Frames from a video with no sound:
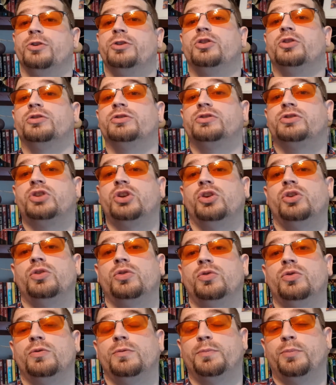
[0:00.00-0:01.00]
not
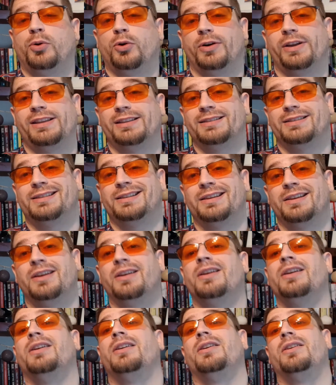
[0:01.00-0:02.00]

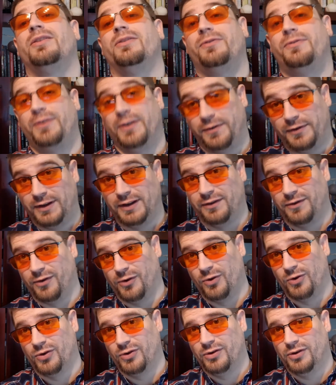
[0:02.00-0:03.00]

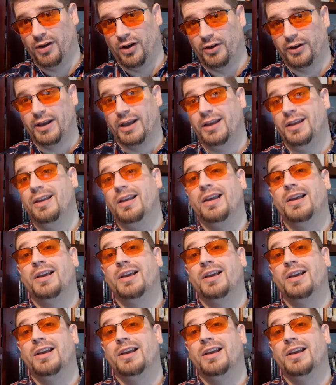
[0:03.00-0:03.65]
2.54, okay?